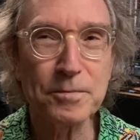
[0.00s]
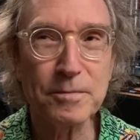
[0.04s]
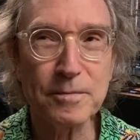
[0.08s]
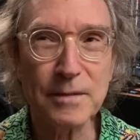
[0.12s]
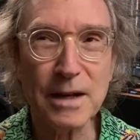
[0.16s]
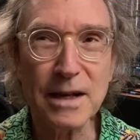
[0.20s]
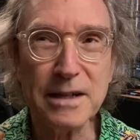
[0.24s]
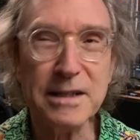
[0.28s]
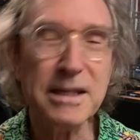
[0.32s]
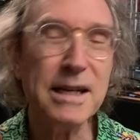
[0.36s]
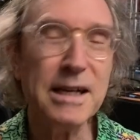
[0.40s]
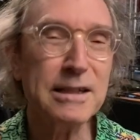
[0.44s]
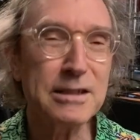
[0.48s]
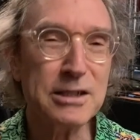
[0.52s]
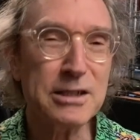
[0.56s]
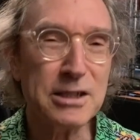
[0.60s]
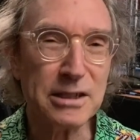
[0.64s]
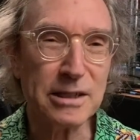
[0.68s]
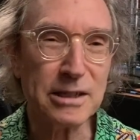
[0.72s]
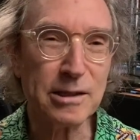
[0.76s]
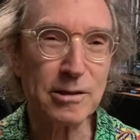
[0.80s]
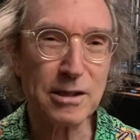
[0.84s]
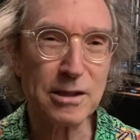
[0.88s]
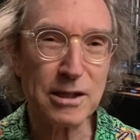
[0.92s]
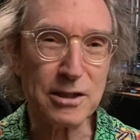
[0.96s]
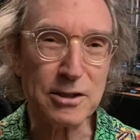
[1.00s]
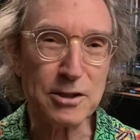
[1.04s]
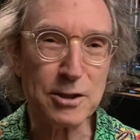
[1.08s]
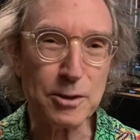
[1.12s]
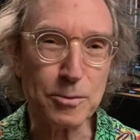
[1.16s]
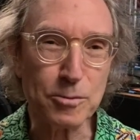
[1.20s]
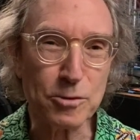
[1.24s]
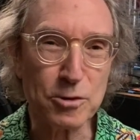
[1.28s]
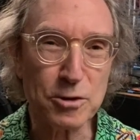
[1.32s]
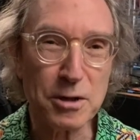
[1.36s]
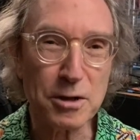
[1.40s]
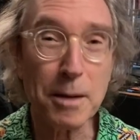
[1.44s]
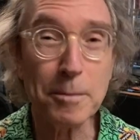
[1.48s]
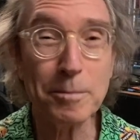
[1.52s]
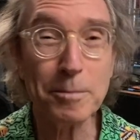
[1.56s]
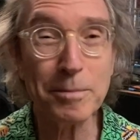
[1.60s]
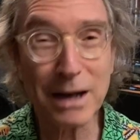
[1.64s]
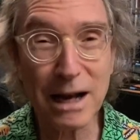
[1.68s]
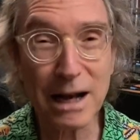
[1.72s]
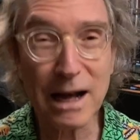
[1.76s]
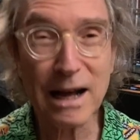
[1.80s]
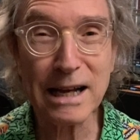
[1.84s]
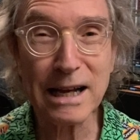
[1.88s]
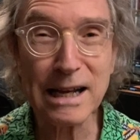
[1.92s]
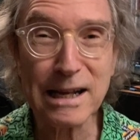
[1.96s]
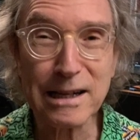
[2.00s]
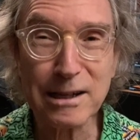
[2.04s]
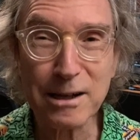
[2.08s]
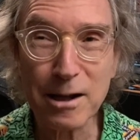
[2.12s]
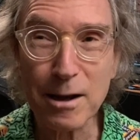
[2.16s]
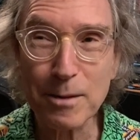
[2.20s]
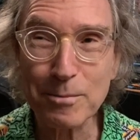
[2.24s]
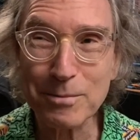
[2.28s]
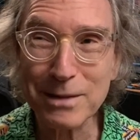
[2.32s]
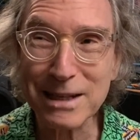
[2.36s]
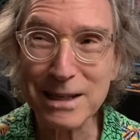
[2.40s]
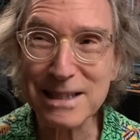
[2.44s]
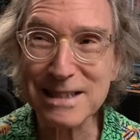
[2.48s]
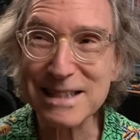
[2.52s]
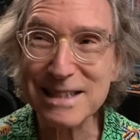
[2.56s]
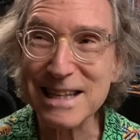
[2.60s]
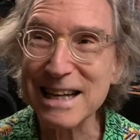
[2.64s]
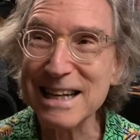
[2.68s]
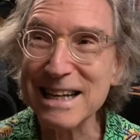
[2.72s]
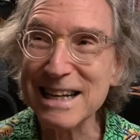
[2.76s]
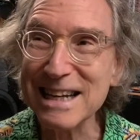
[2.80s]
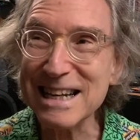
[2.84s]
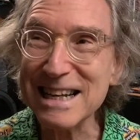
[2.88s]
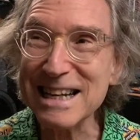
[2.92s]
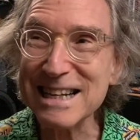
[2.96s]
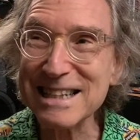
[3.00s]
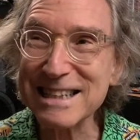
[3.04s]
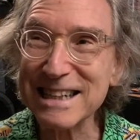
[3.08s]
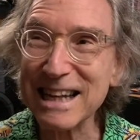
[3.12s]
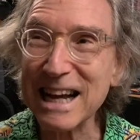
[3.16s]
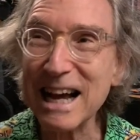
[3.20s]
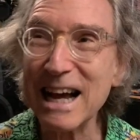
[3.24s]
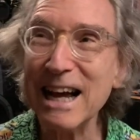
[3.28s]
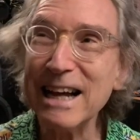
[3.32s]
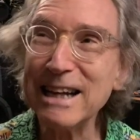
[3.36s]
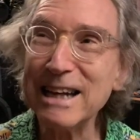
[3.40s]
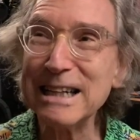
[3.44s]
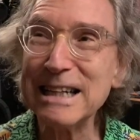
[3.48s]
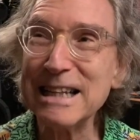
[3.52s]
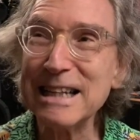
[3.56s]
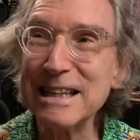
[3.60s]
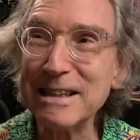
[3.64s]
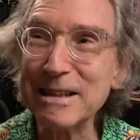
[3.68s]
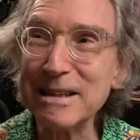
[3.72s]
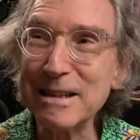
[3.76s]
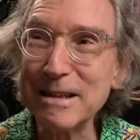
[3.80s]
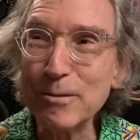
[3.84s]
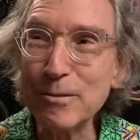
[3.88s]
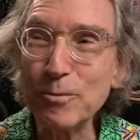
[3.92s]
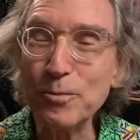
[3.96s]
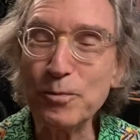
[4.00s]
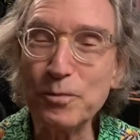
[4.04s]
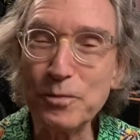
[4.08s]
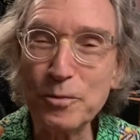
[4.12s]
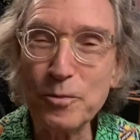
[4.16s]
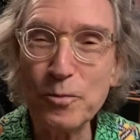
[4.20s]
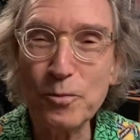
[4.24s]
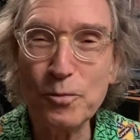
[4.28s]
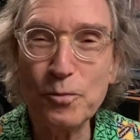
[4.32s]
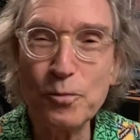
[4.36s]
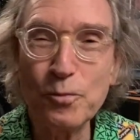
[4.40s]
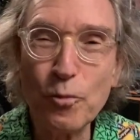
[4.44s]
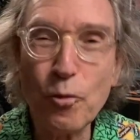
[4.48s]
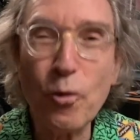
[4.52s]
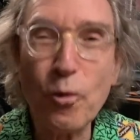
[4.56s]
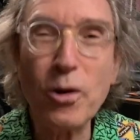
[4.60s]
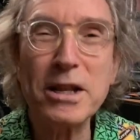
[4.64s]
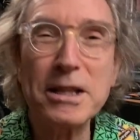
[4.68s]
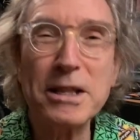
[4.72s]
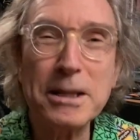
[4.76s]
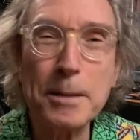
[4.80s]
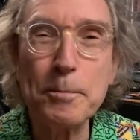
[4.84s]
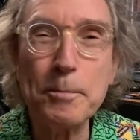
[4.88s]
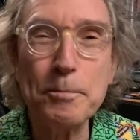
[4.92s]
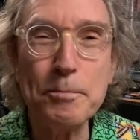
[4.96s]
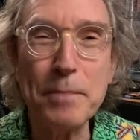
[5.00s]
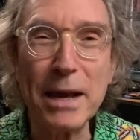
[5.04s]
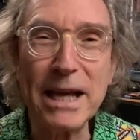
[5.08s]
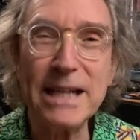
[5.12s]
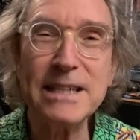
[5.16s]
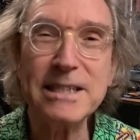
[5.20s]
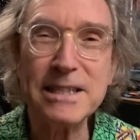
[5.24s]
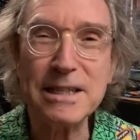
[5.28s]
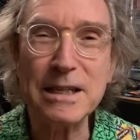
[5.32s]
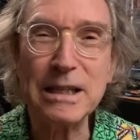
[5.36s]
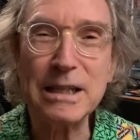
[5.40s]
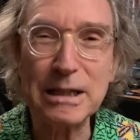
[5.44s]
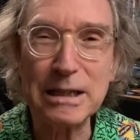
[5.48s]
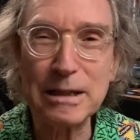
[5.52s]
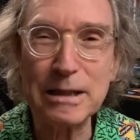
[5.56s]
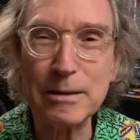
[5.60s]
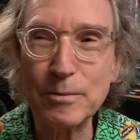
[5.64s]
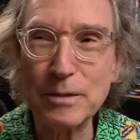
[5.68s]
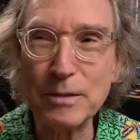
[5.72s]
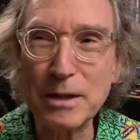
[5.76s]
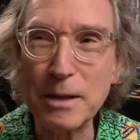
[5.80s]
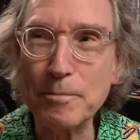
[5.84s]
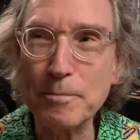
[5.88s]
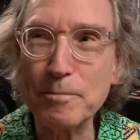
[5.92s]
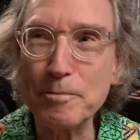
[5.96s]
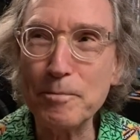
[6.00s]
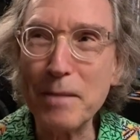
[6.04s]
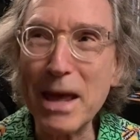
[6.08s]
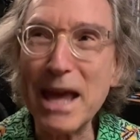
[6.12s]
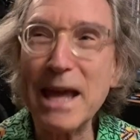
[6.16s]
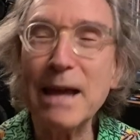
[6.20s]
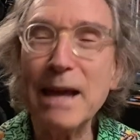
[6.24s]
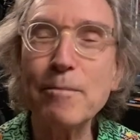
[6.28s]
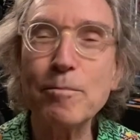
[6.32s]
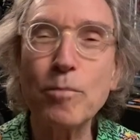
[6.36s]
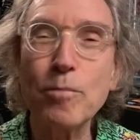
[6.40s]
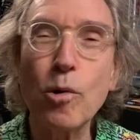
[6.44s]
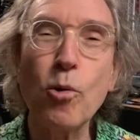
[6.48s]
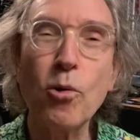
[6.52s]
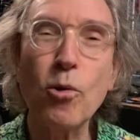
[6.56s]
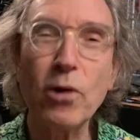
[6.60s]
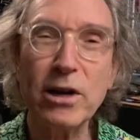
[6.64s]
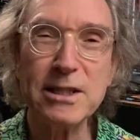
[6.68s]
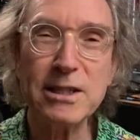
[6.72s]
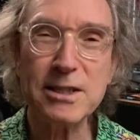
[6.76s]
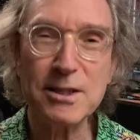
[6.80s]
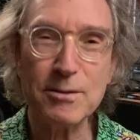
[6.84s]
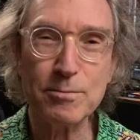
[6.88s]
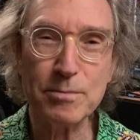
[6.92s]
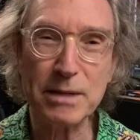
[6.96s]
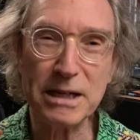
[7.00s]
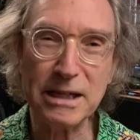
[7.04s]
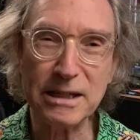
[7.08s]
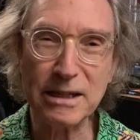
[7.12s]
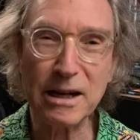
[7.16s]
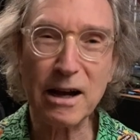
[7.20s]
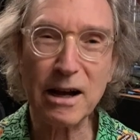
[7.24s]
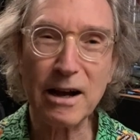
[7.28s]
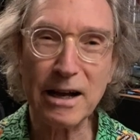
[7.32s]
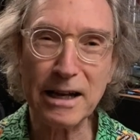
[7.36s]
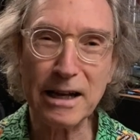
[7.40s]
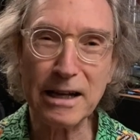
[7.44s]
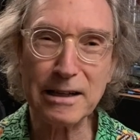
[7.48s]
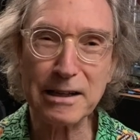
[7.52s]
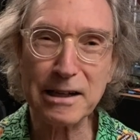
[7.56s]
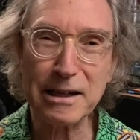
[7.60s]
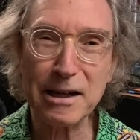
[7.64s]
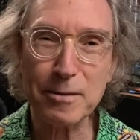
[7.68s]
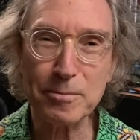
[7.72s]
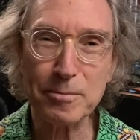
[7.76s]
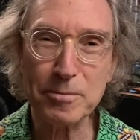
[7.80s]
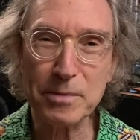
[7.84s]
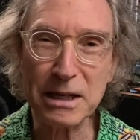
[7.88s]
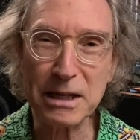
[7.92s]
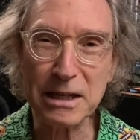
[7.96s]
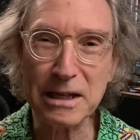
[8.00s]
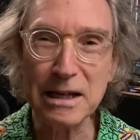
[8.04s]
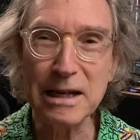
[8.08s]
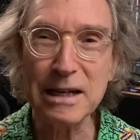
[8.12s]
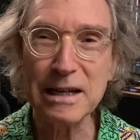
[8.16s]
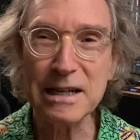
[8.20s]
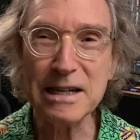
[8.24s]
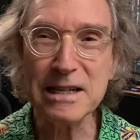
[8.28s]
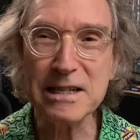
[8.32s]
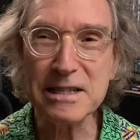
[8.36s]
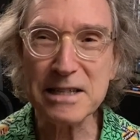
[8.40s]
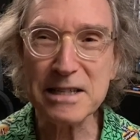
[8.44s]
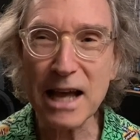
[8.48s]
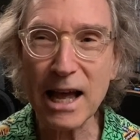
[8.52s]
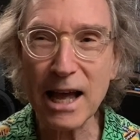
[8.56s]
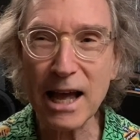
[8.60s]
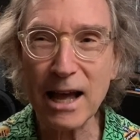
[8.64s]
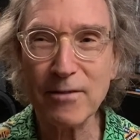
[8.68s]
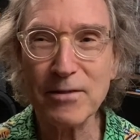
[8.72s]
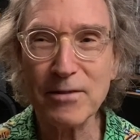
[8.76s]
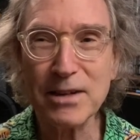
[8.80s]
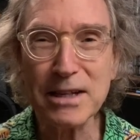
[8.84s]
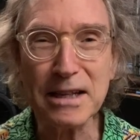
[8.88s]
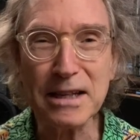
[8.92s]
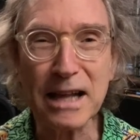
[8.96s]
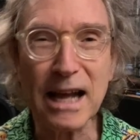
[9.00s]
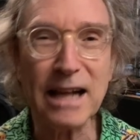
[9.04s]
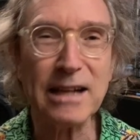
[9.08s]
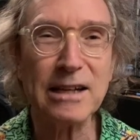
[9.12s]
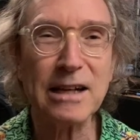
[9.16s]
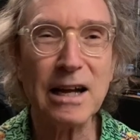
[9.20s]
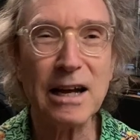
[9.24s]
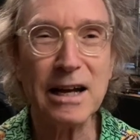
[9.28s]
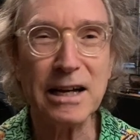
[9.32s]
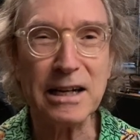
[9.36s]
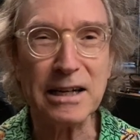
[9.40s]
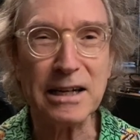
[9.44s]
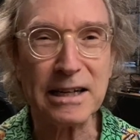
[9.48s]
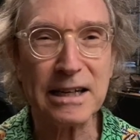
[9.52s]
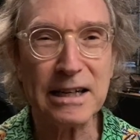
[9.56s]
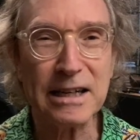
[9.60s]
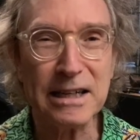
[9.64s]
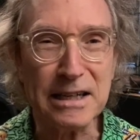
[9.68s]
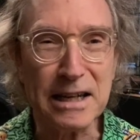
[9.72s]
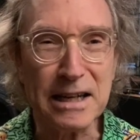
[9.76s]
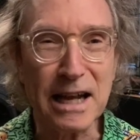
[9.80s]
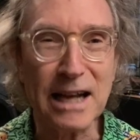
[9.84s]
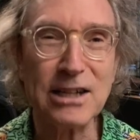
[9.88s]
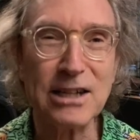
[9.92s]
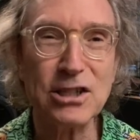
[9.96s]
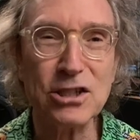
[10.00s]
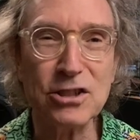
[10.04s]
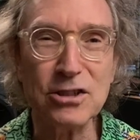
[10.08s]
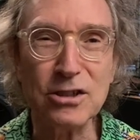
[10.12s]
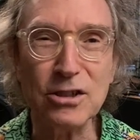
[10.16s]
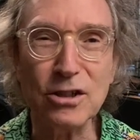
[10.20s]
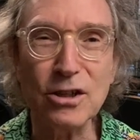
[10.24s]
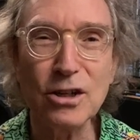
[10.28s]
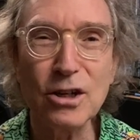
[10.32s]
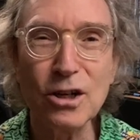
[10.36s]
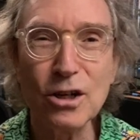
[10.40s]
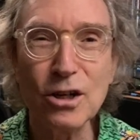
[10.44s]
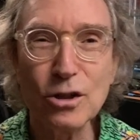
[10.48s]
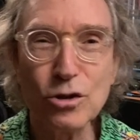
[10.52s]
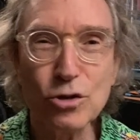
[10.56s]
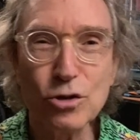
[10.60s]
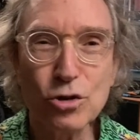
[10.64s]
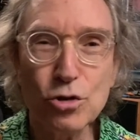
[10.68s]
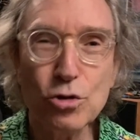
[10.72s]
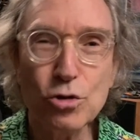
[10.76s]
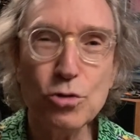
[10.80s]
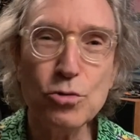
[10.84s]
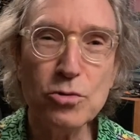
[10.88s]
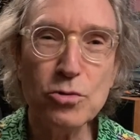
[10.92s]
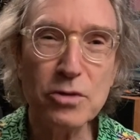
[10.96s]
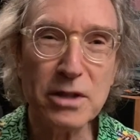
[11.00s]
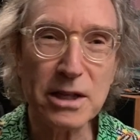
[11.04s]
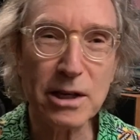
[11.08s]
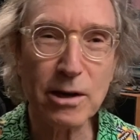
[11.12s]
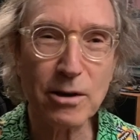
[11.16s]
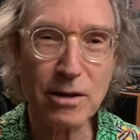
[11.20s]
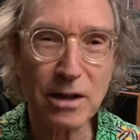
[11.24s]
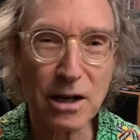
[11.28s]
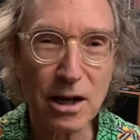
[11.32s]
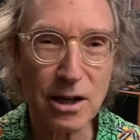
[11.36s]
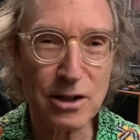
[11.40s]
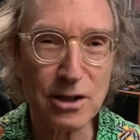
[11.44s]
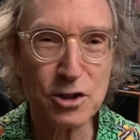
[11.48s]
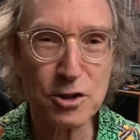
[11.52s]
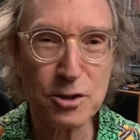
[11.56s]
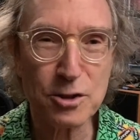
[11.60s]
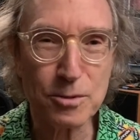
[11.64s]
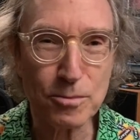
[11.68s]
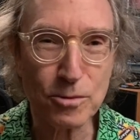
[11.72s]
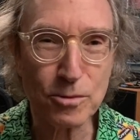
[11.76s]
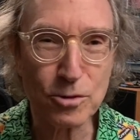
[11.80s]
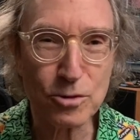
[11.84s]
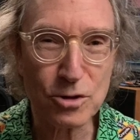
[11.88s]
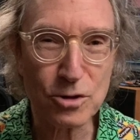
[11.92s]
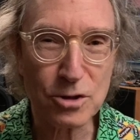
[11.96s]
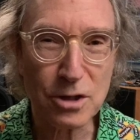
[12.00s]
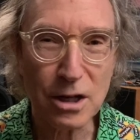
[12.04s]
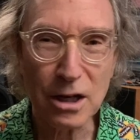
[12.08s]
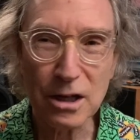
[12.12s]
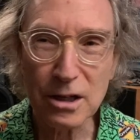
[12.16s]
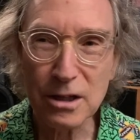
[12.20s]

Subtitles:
attend to their customers. But high-end companies, it's kind of one of the main points of being a high-end company is having that kind of connection to their customers.